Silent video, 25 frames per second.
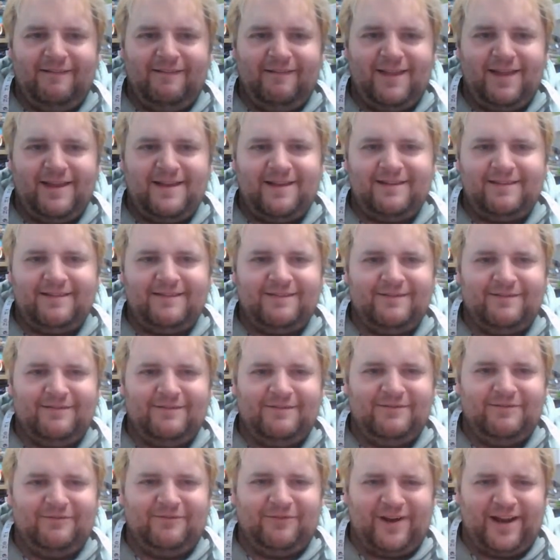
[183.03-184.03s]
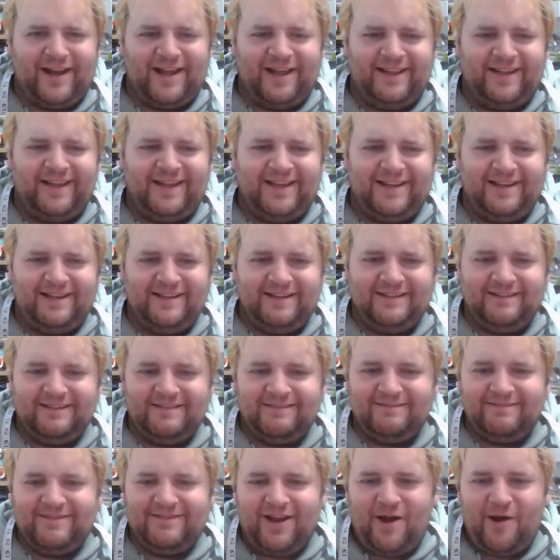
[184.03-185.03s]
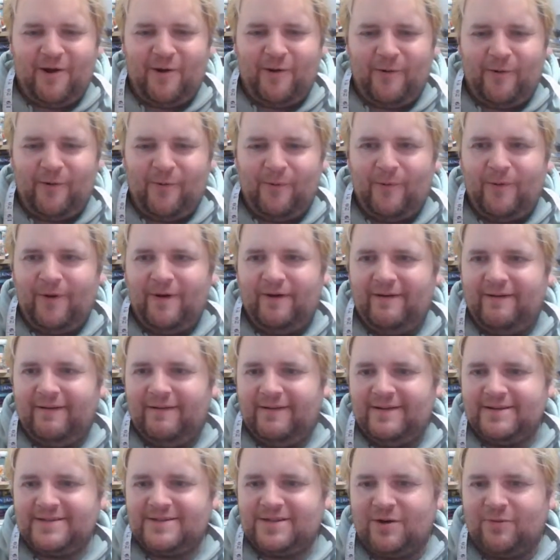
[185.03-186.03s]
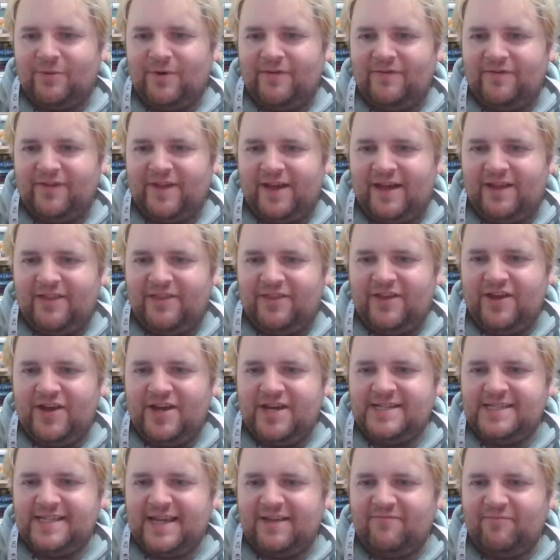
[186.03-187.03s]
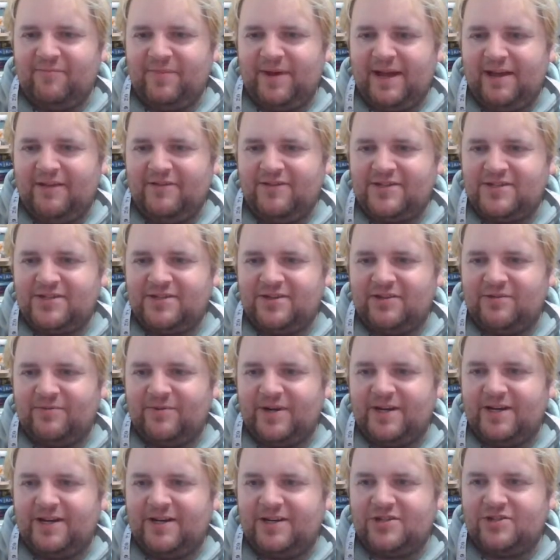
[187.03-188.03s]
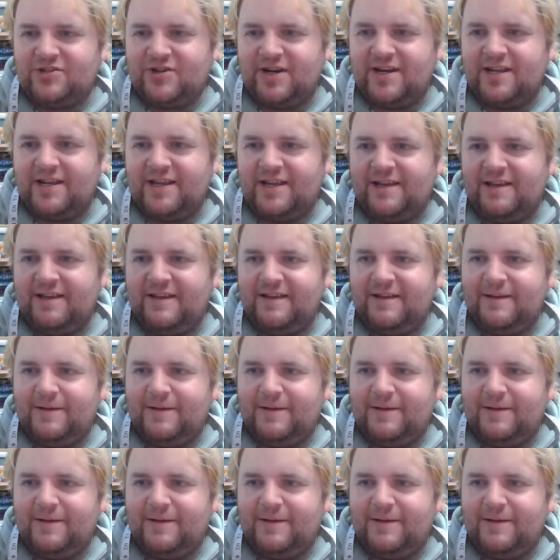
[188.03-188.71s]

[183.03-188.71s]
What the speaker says: Like, really? No, it's not worth that. £37. There's another one in Australia.